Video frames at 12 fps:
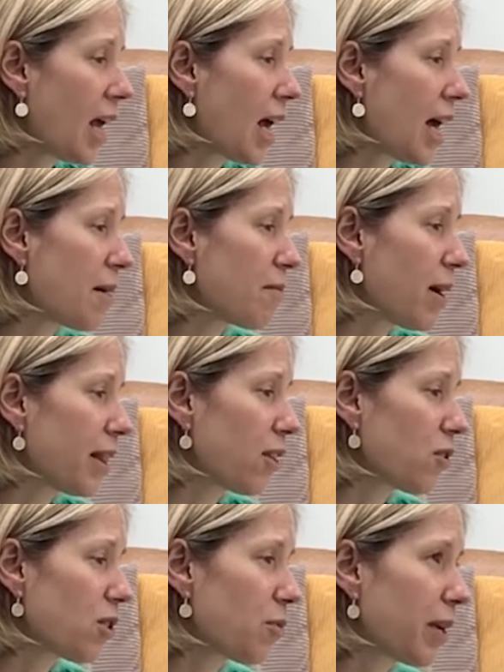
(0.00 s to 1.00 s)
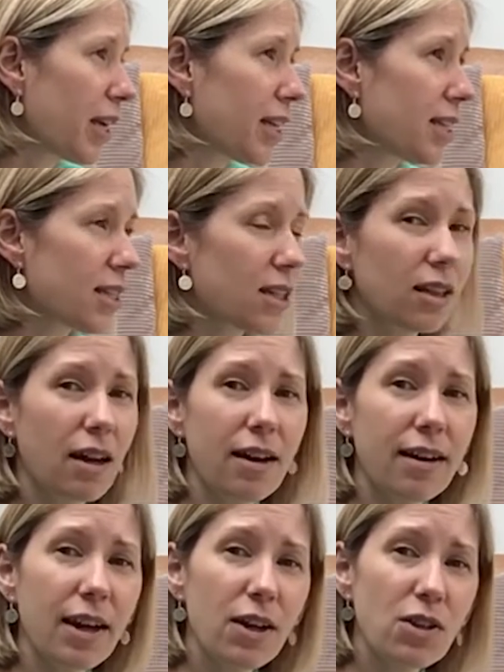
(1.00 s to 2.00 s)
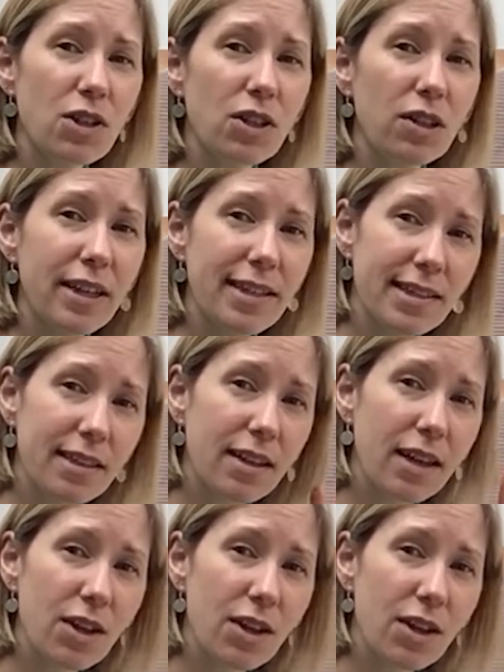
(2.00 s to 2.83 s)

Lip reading: And they also begin to learn how to listen,